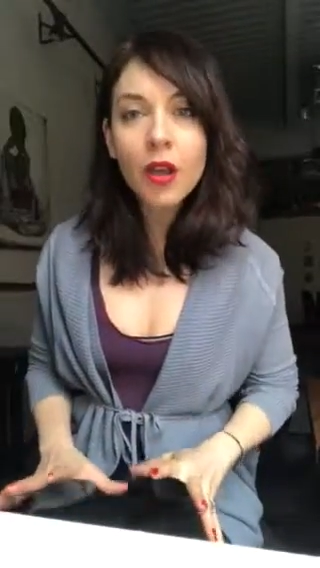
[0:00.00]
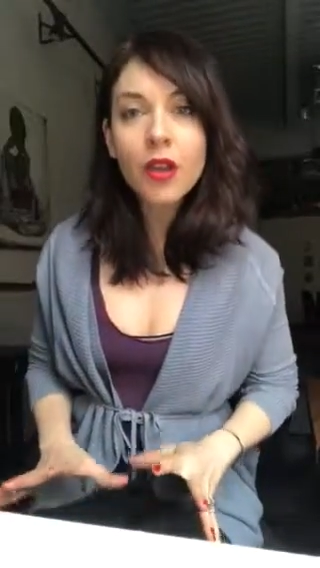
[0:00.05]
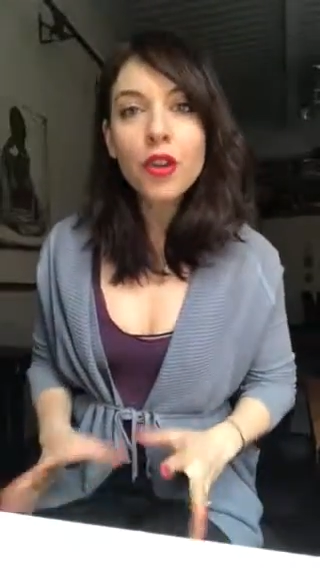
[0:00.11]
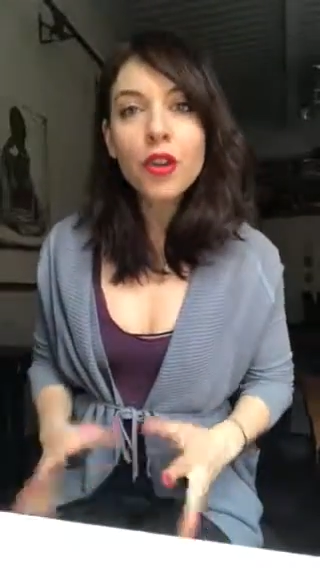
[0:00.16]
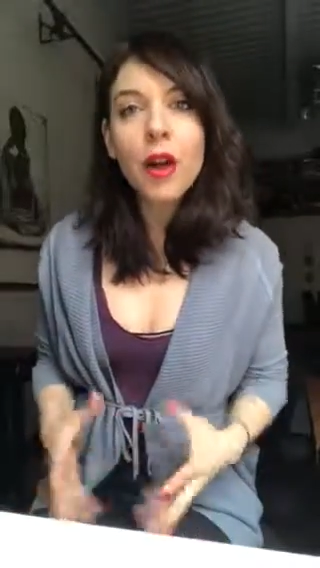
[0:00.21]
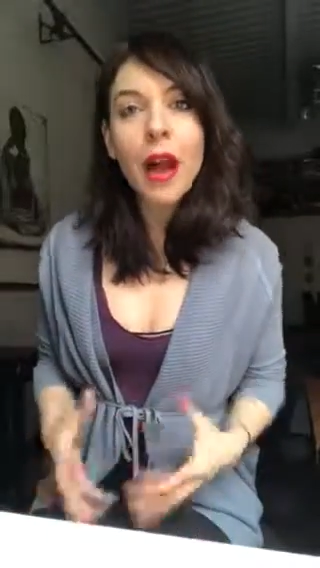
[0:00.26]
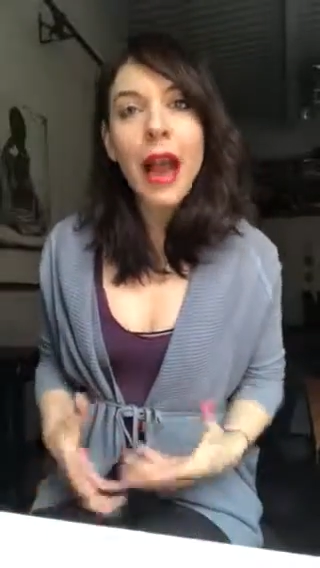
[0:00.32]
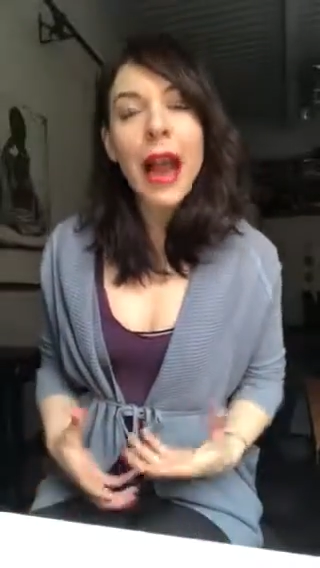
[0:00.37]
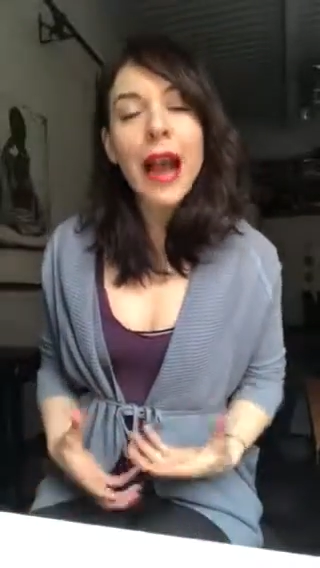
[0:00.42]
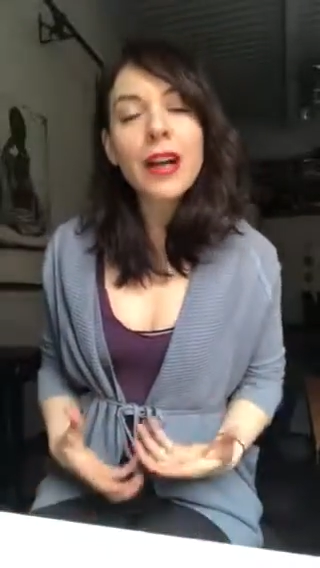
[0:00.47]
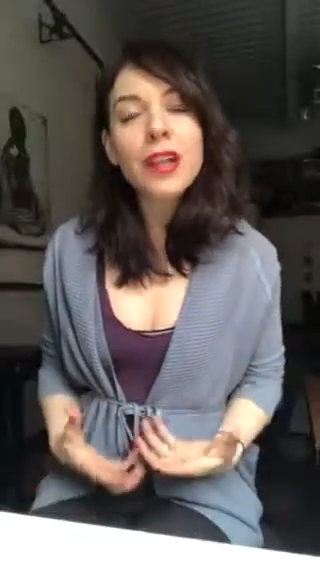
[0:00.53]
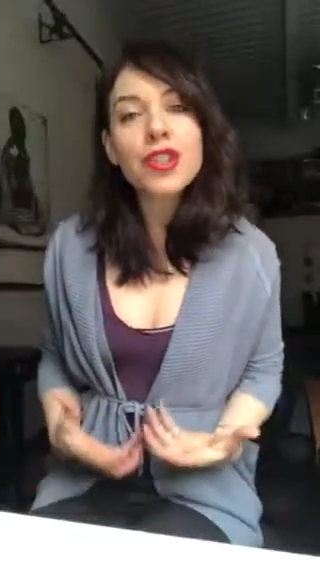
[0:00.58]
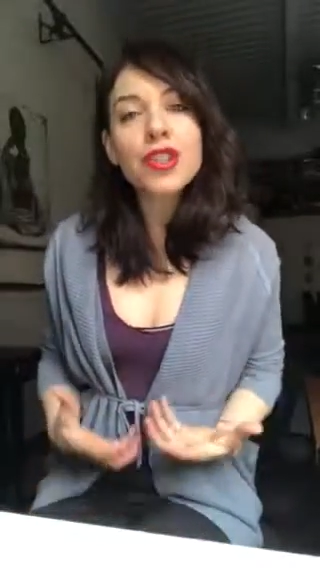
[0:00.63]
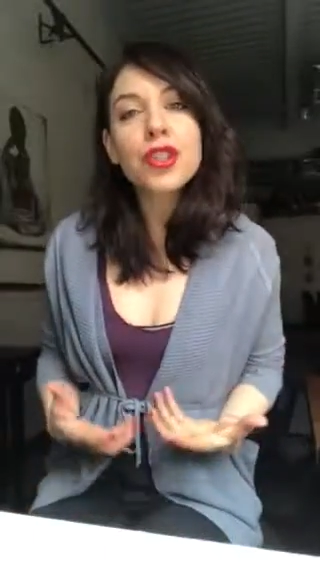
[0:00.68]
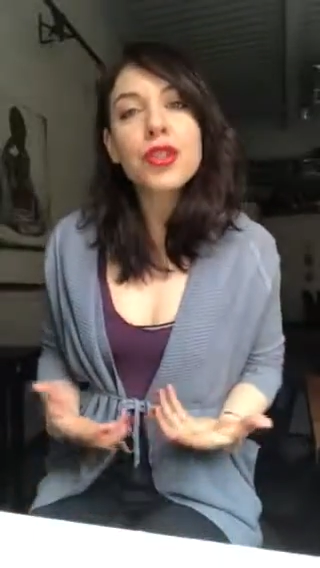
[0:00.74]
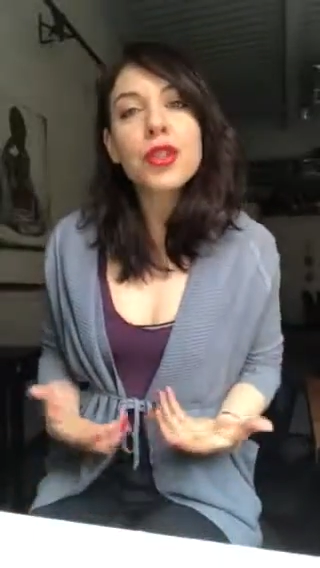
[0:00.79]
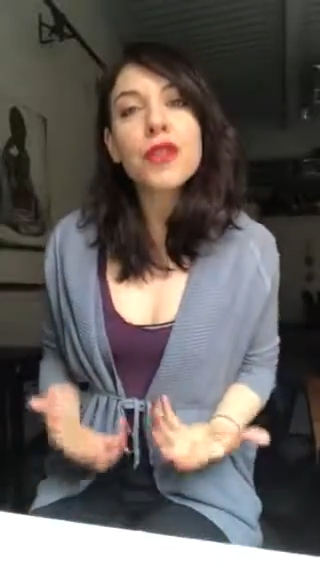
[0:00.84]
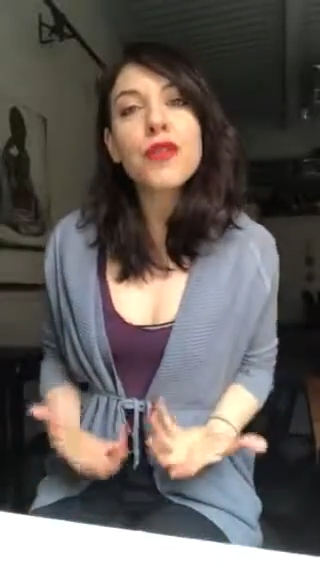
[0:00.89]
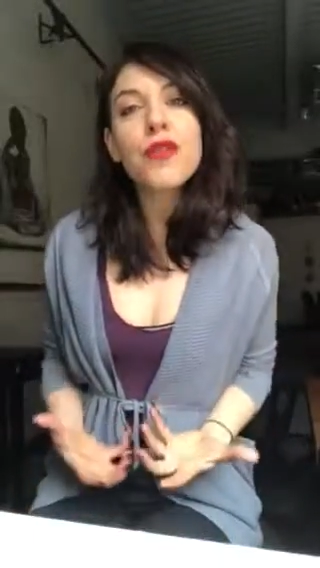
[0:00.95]
you're
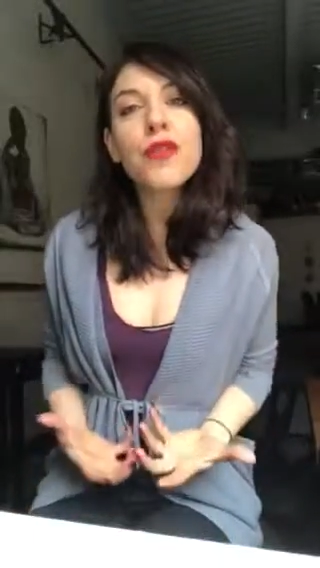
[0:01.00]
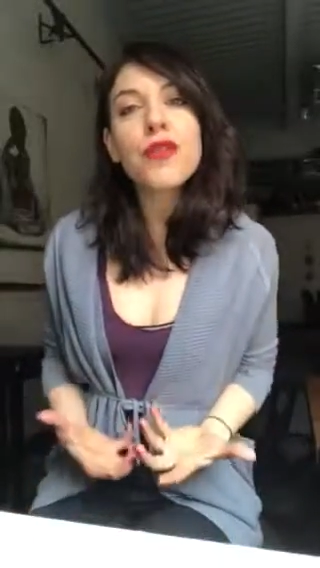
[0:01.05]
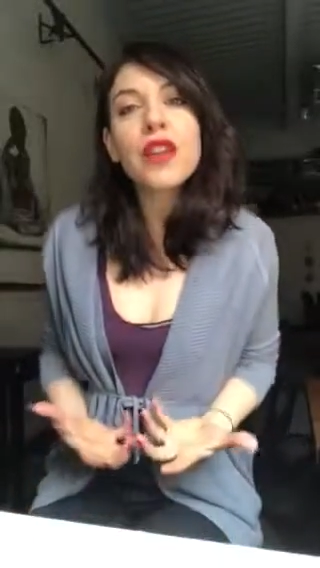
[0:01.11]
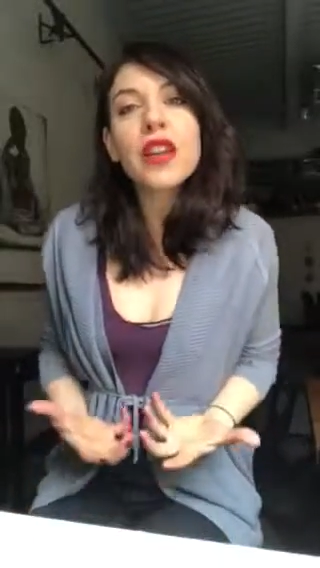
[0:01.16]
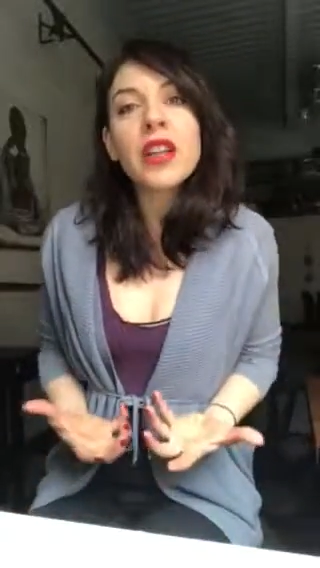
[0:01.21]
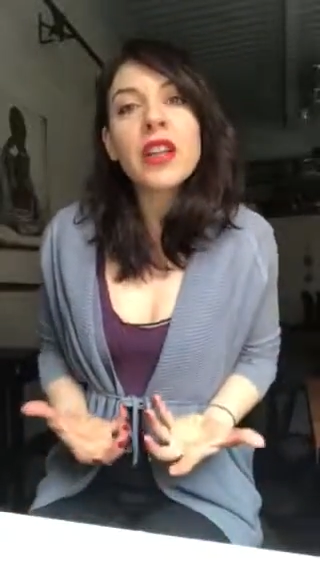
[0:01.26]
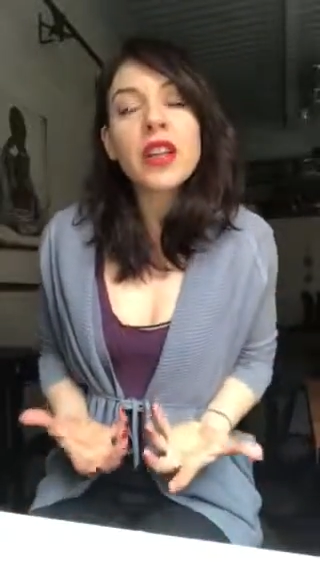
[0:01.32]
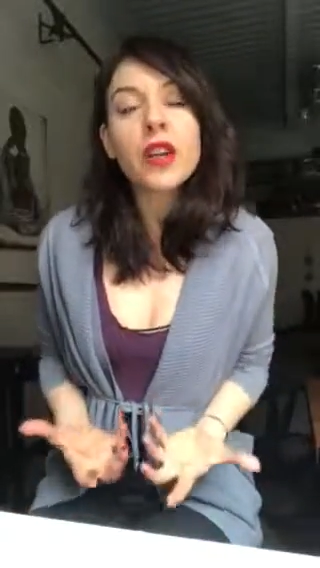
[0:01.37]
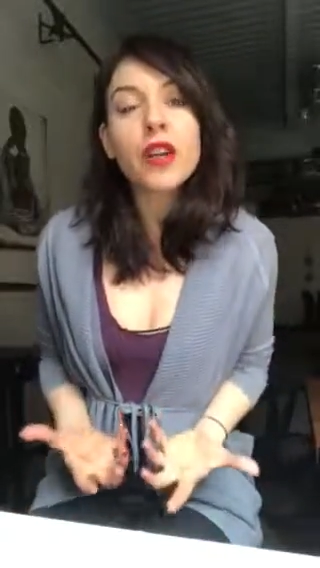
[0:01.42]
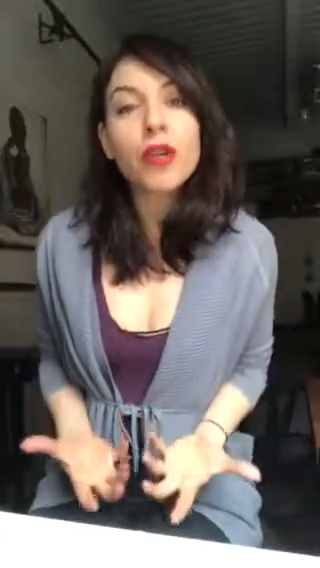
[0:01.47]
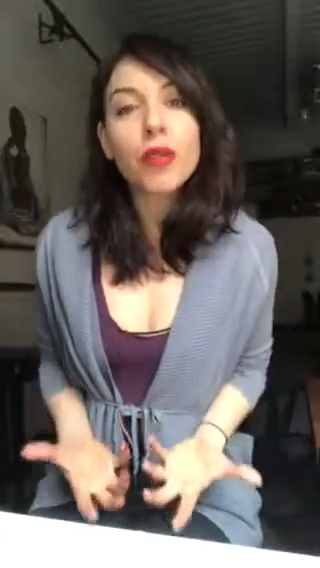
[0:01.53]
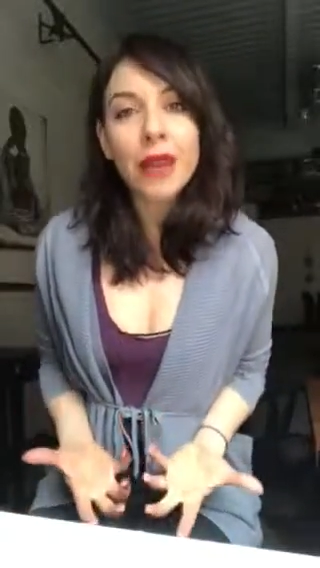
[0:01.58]
actually feeling